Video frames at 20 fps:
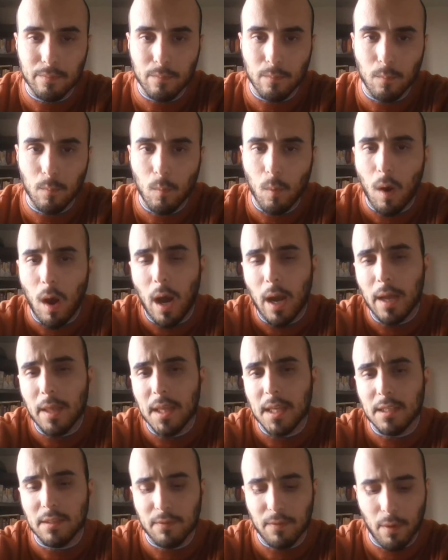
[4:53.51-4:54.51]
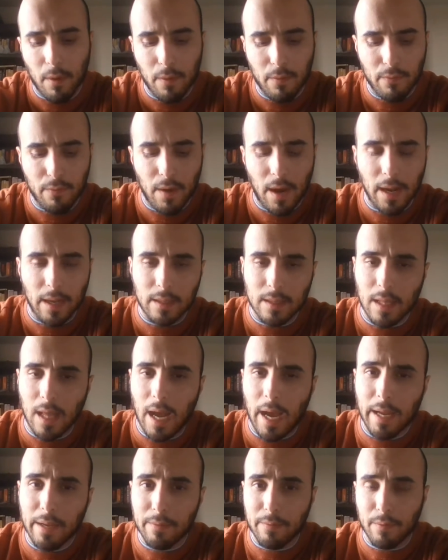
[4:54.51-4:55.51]
walk this very fine
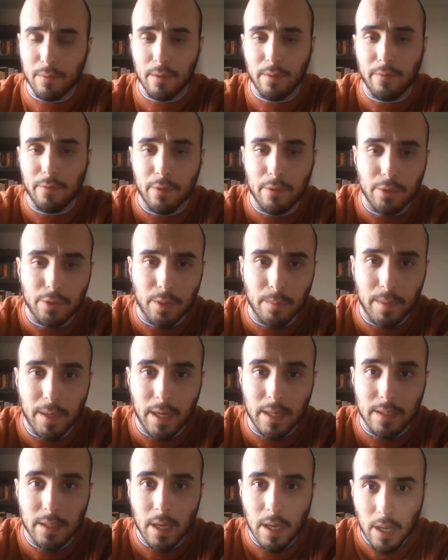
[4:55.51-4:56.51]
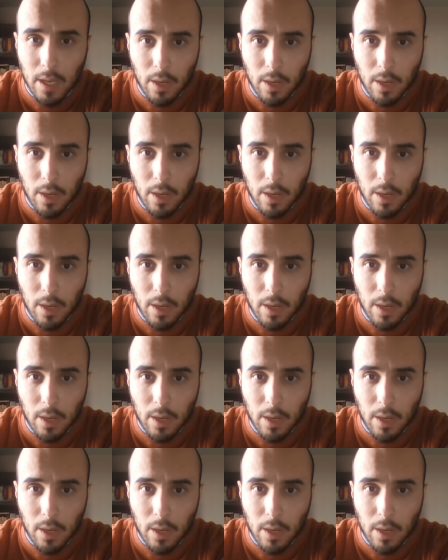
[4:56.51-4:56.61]
line for the future, because